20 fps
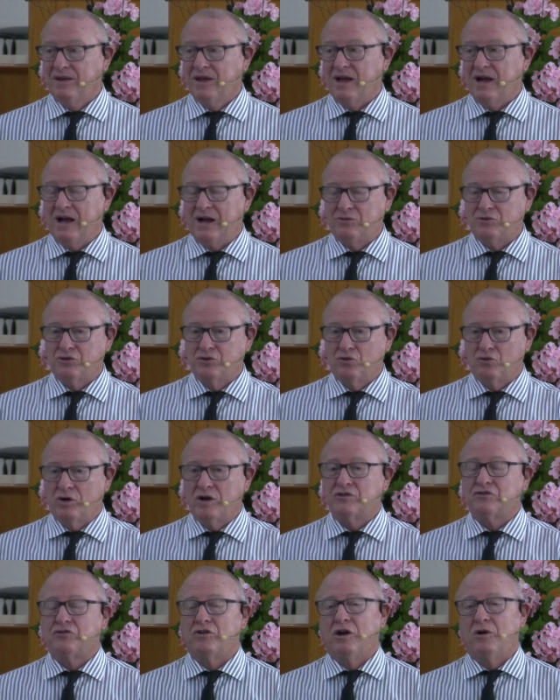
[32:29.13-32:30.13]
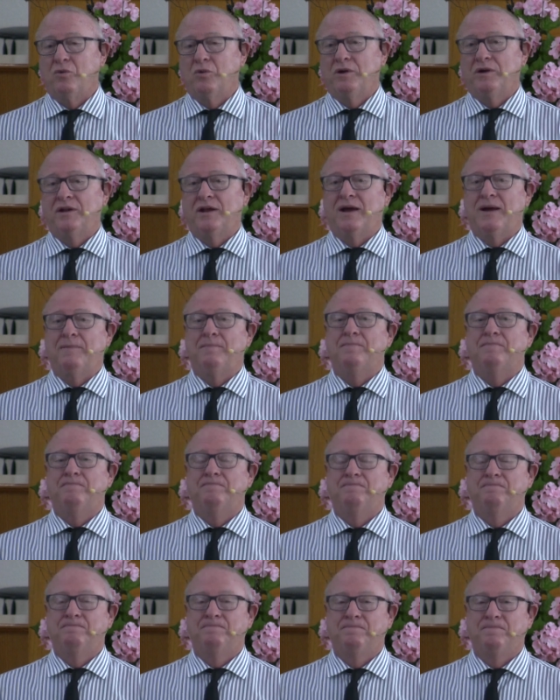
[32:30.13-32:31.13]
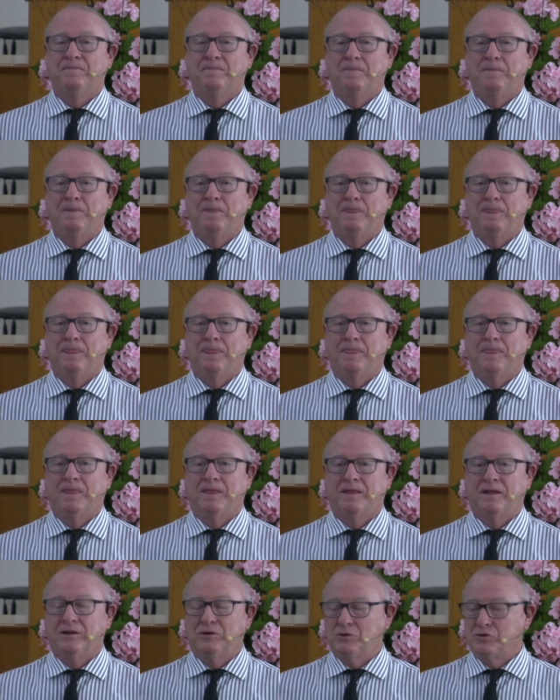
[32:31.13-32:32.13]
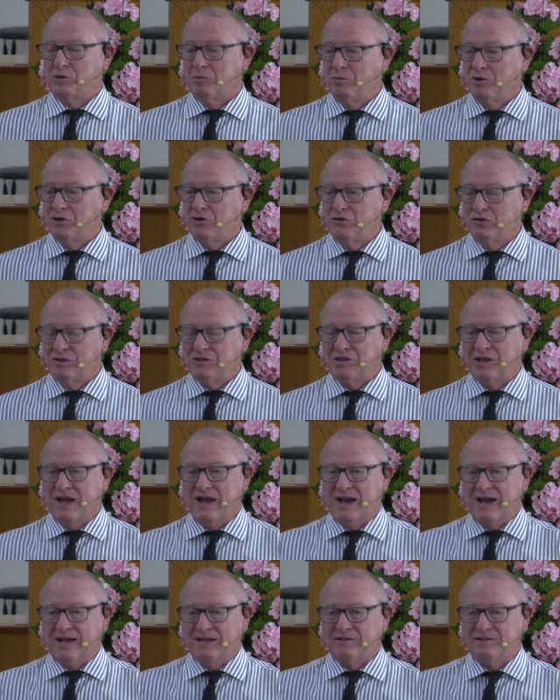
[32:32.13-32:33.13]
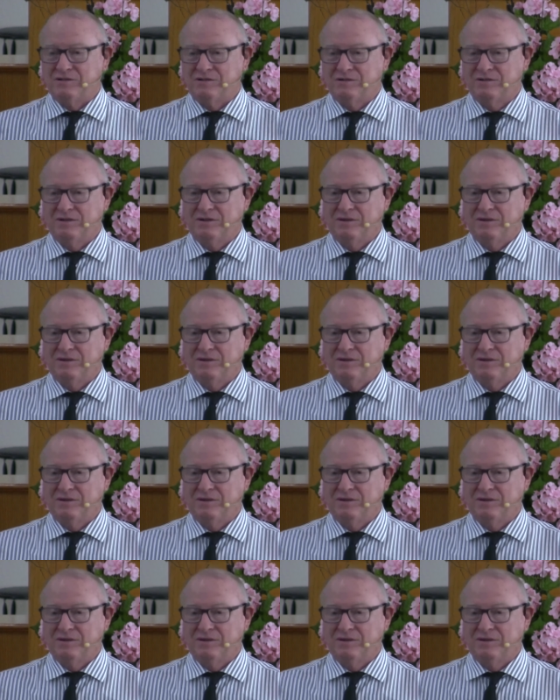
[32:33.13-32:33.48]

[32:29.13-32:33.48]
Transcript: I was in a restaurant one time. There was a bunch of us guys